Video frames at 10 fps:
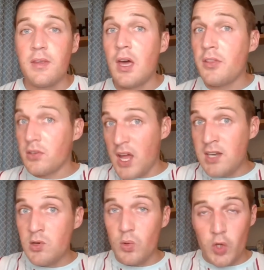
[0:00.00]
The other
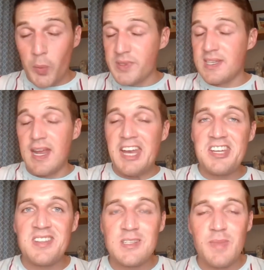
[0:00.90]
end, or the opposite
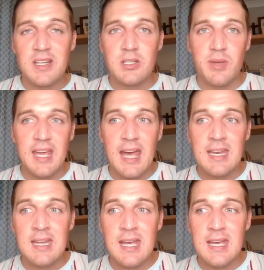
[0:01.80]
end of the spectrum
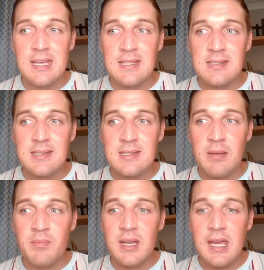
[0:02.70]
again, is
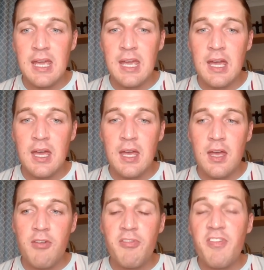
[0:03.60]
somebody
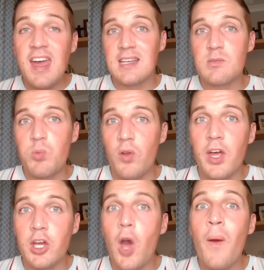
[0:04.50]
fakes what
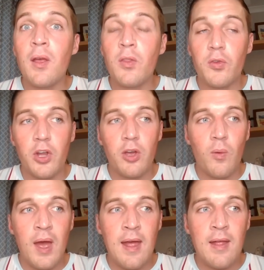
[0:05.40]
they're going
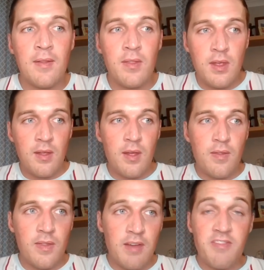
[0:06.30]
through and
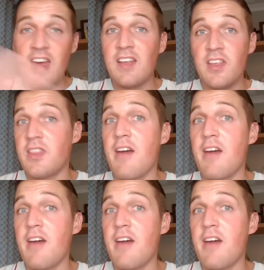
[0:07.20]
they fake that